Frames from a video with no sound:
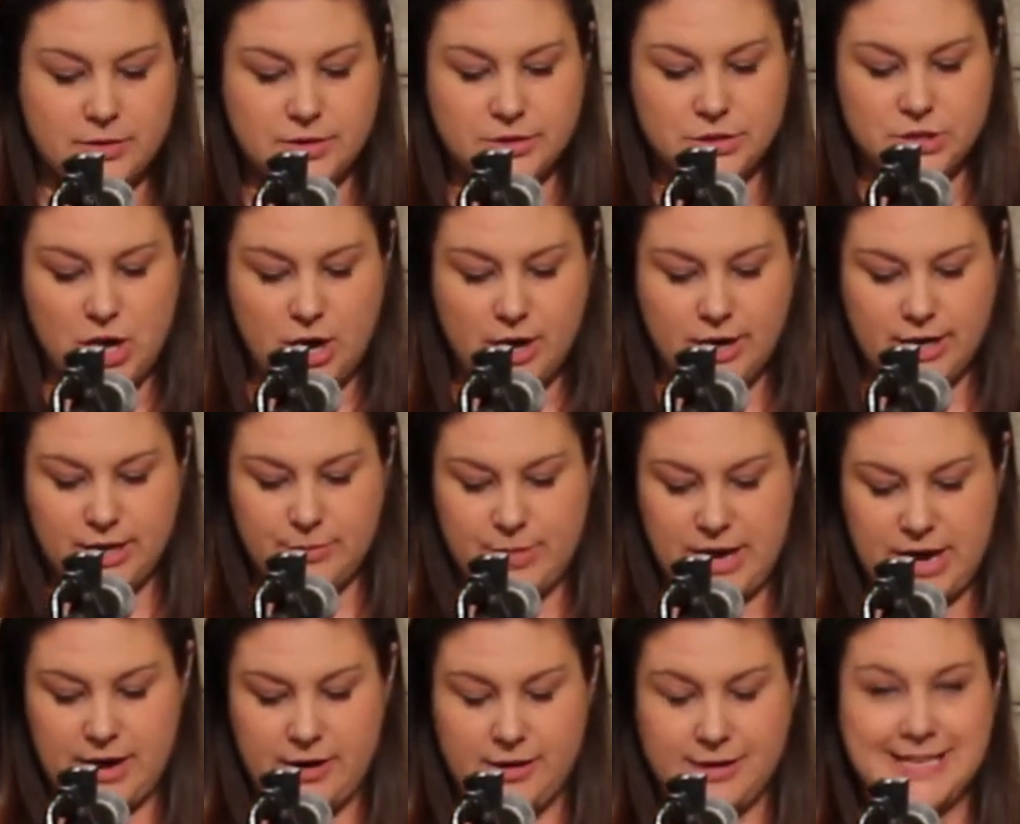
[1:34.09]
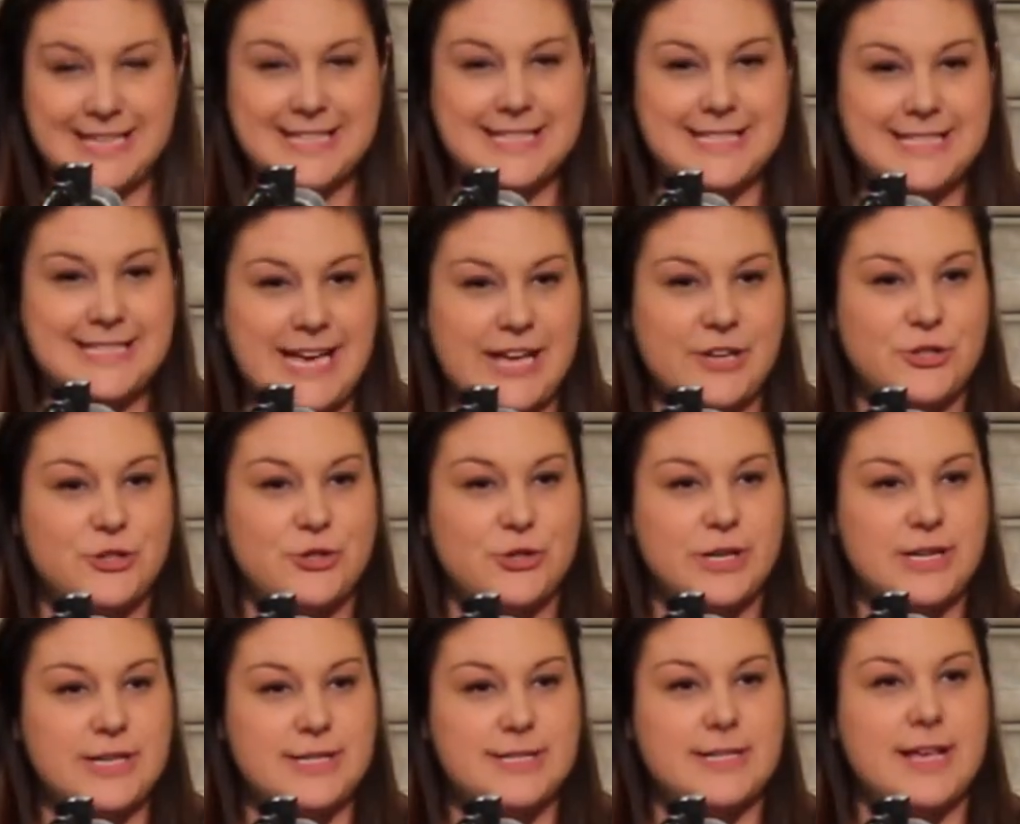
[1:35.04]
The target parent is
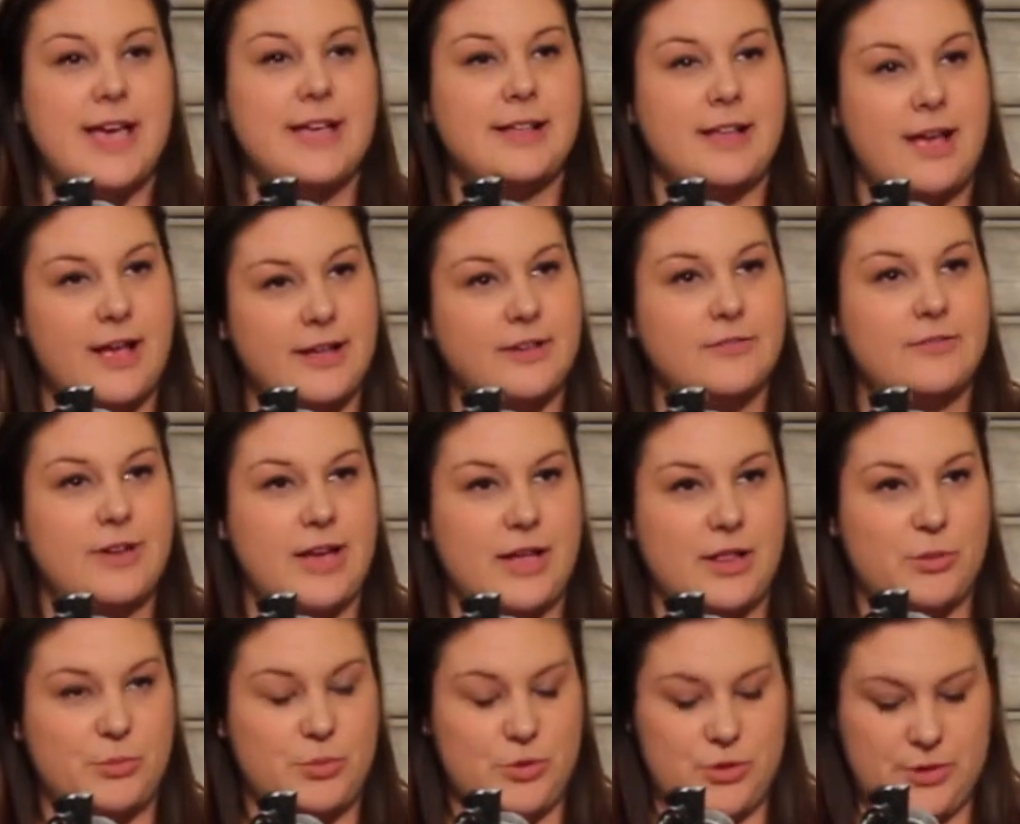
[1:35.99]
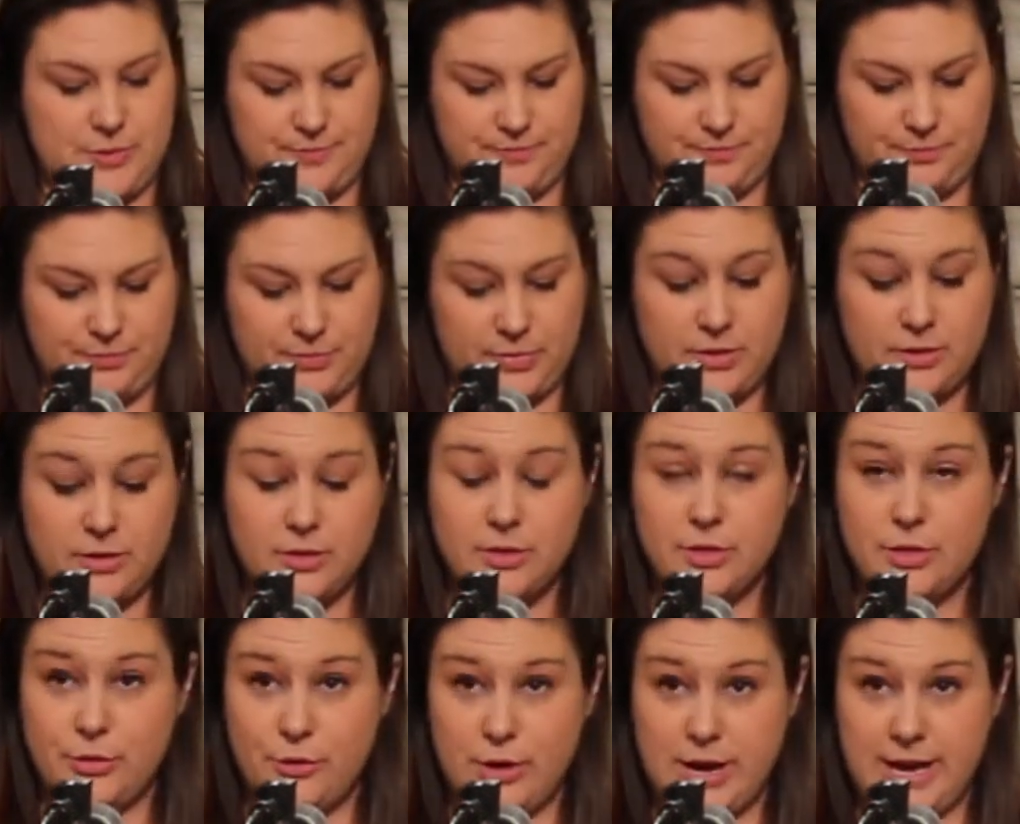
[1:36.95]
dangerous and unavailable.
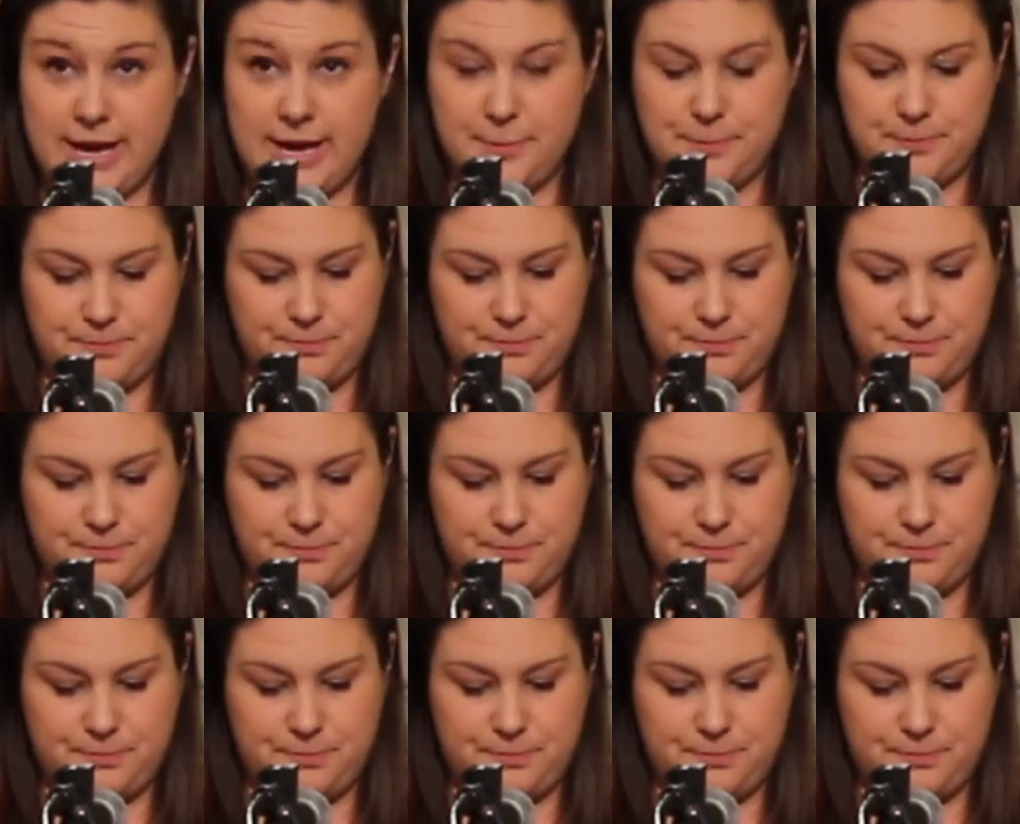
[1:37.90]
3.